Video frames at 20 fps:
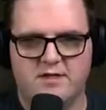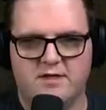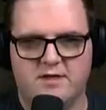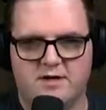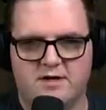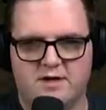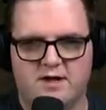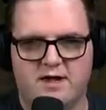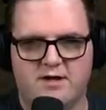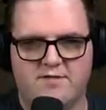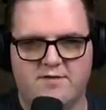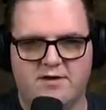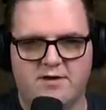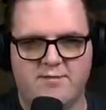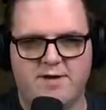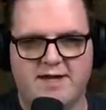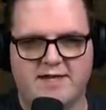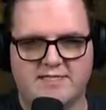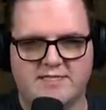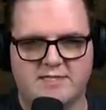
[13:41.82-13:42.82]
all right, I'm gonna
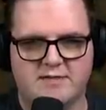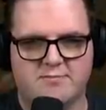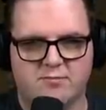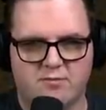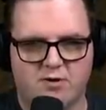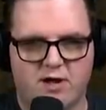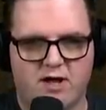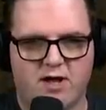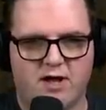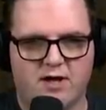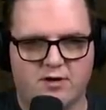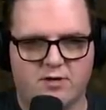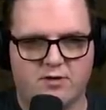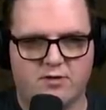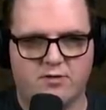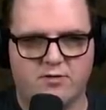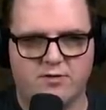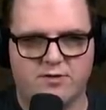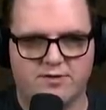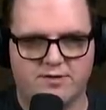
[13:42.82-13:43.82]
make gonna some go rock voyeurism.
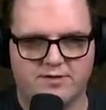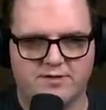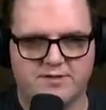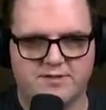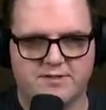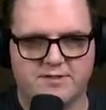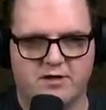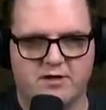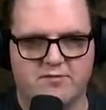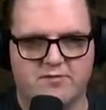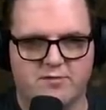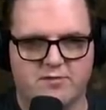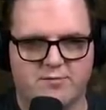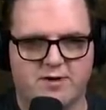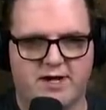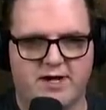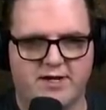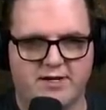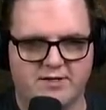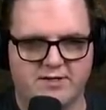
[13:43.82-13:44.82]
holders over okay.
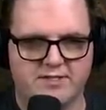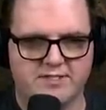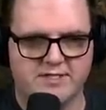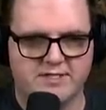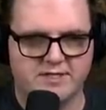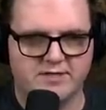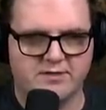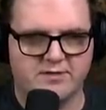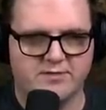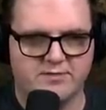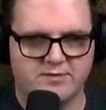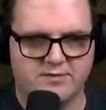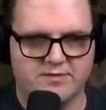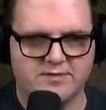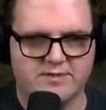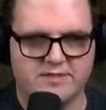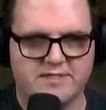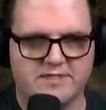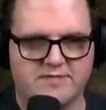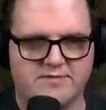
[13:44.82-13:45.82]
by your stick holders.
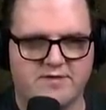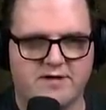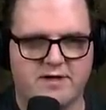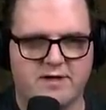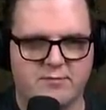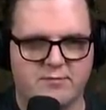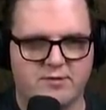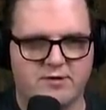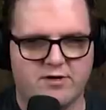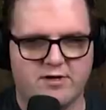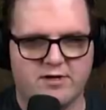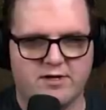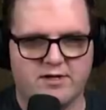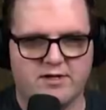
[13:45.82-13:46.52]
It's fine, Just Mark.